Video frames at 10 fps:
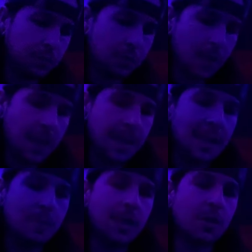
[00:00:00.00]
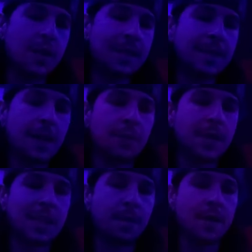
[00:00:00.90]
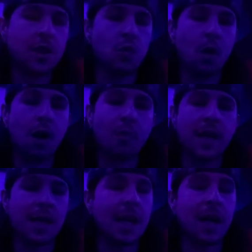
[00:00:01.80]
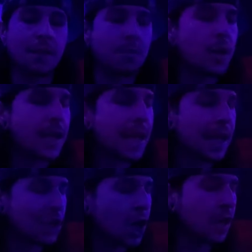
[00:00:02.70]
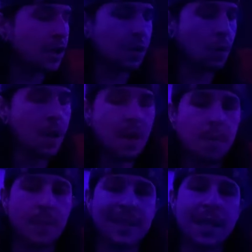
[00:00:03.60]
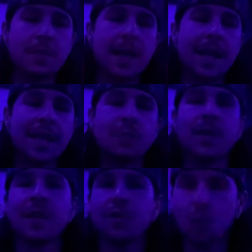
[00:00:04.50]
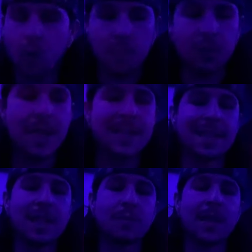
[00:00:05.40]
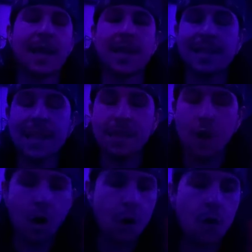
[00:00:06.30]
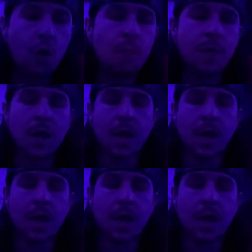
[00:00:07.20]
because it seems like there is definitely someone that you are wanting to kind of communicate and talk to, but it seems like it is within the workplace. It seems like it is in the home.